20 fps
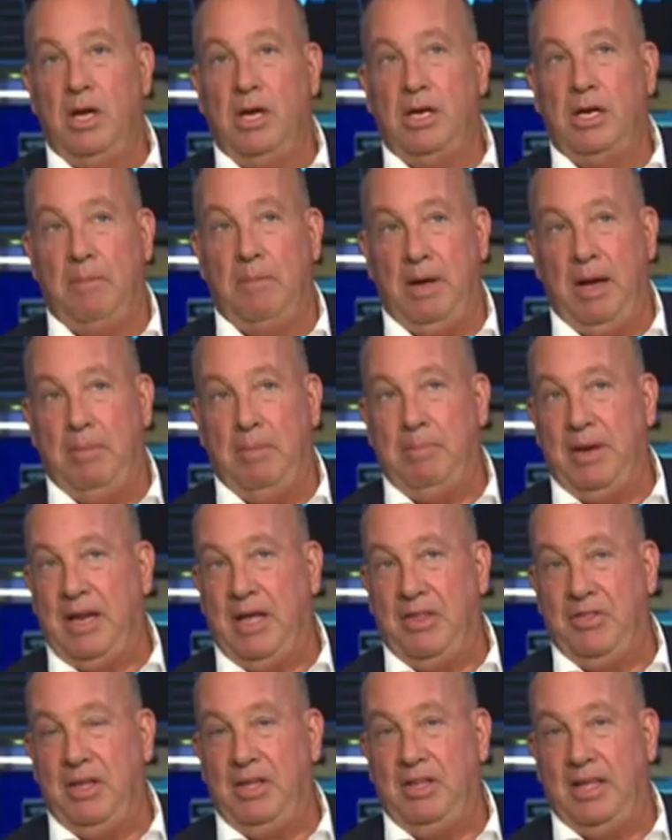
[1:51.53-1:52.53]
coming up, and
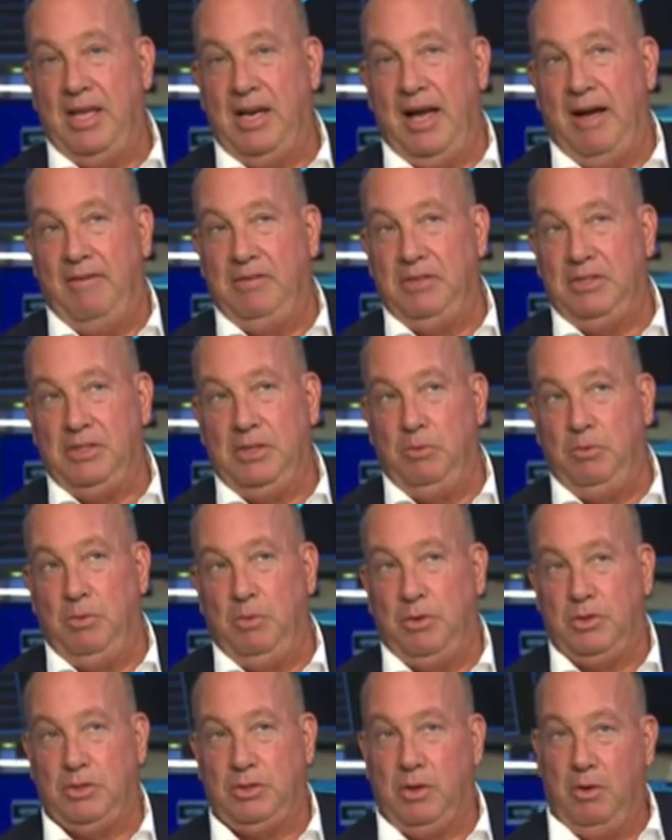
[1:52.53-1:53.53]
I think that obviously with
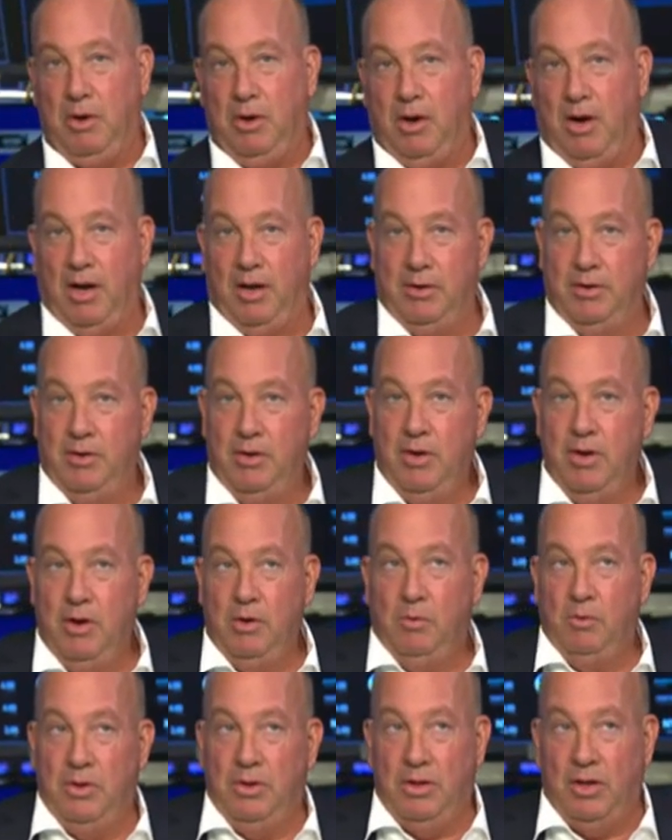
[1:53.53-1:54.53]
what's going on
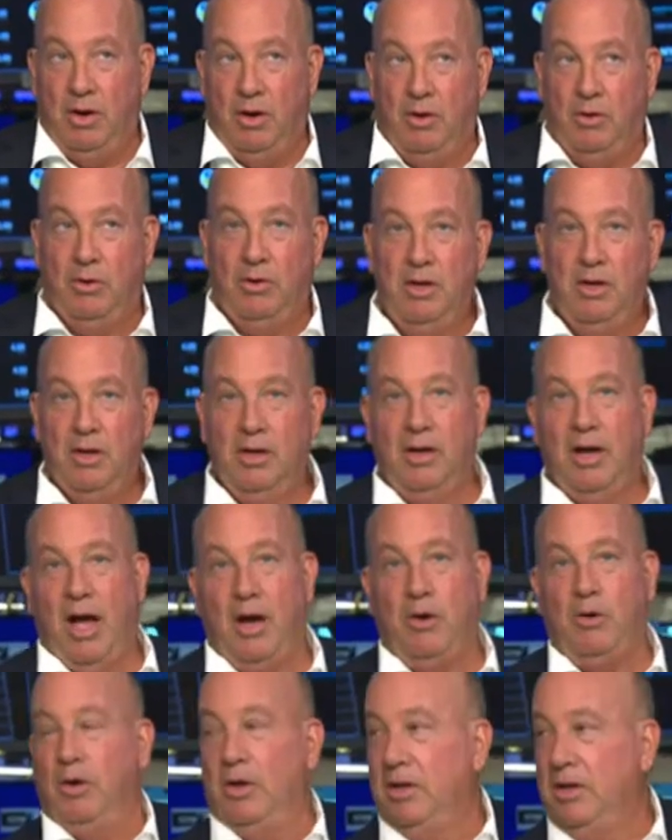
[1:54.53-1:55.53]
with, I
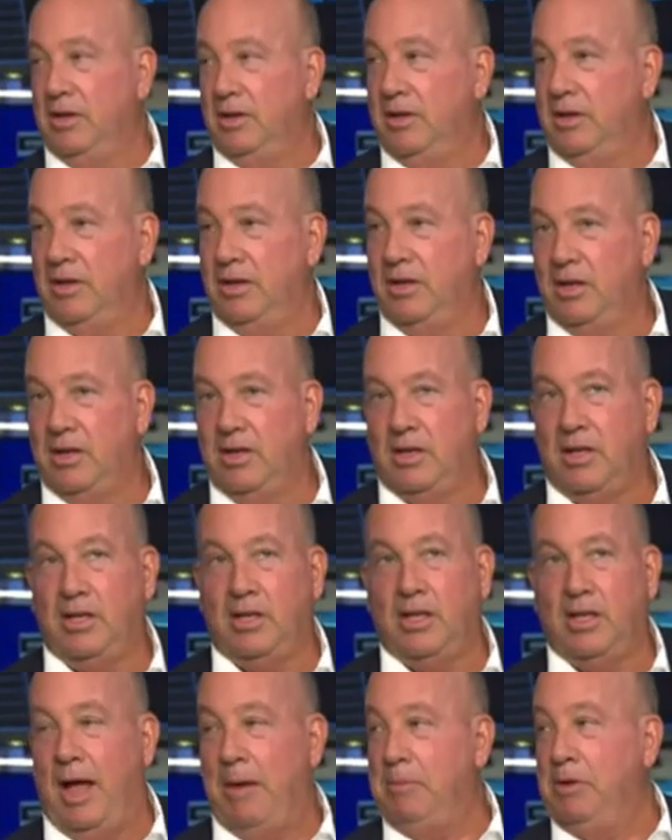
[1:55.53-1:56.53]
call it
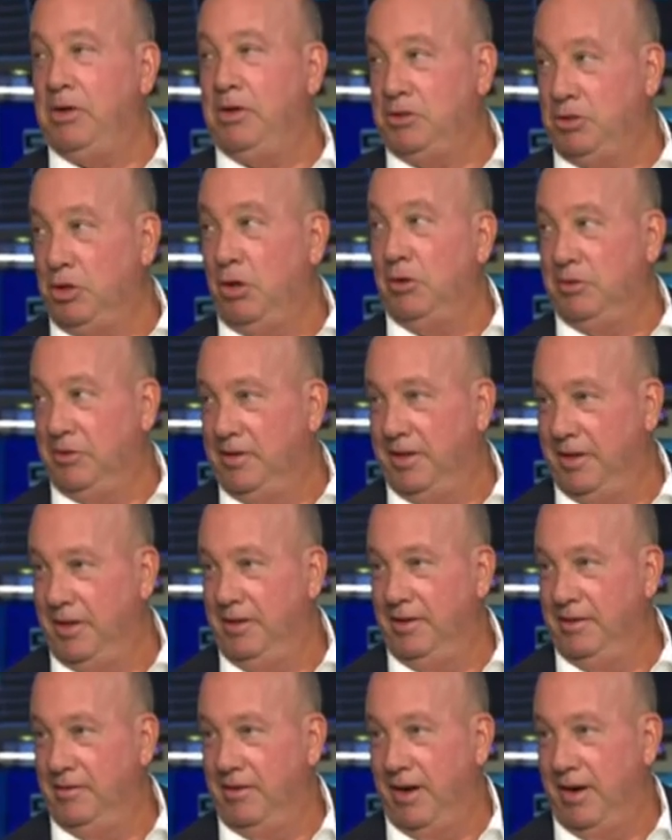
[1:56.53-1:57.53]
climate uncertainty,
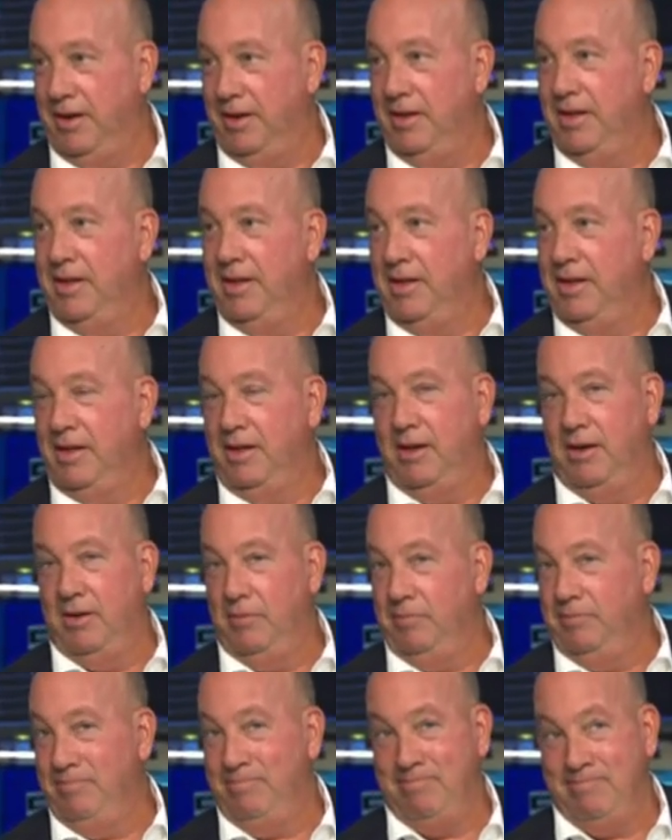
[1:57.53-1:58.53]
right?
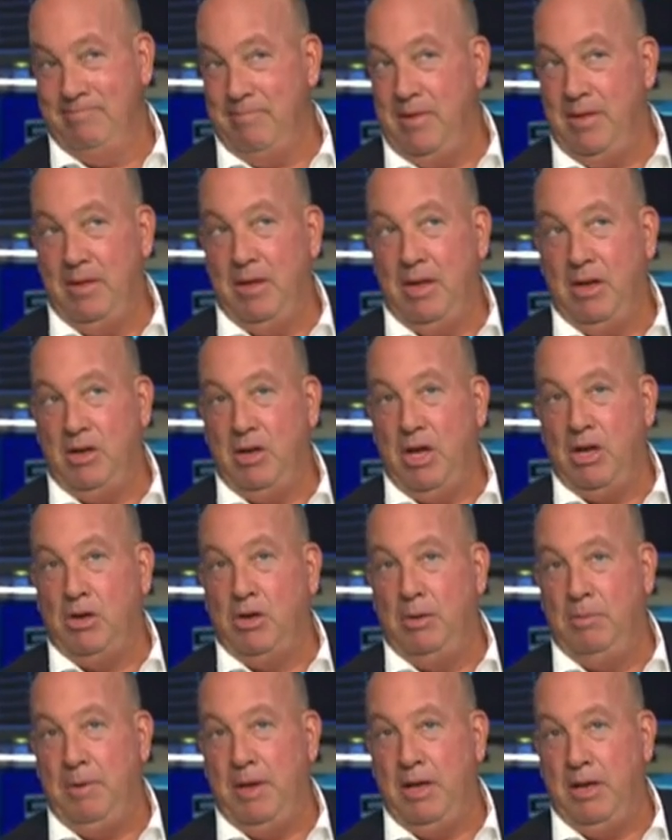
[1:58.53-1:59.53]
It
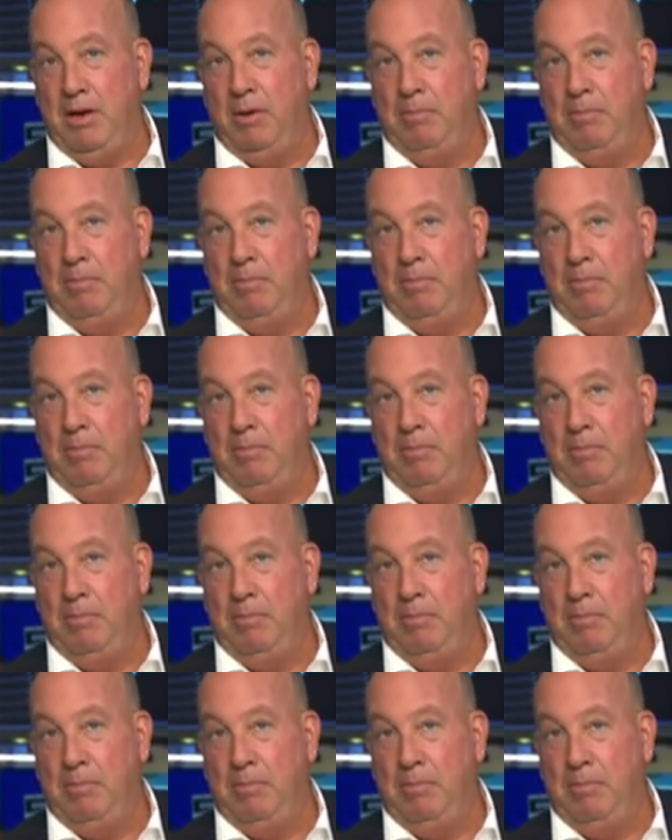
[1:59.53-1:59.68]
could be,